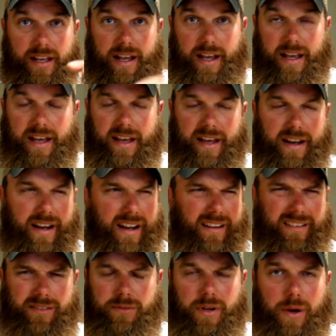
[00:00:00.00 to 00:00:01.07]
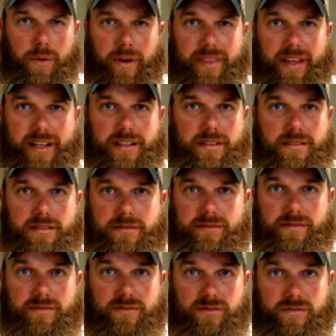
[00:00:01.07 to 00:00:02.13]
and I don't know, I think it's
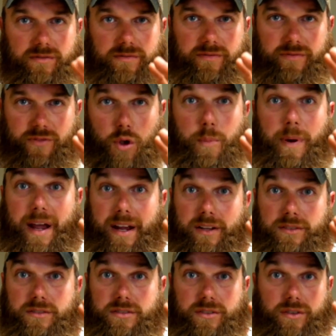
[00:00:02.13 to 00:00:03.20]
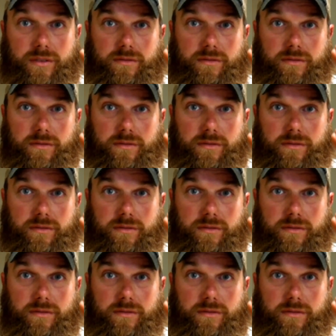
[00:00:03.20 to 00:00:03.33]
a few pounds,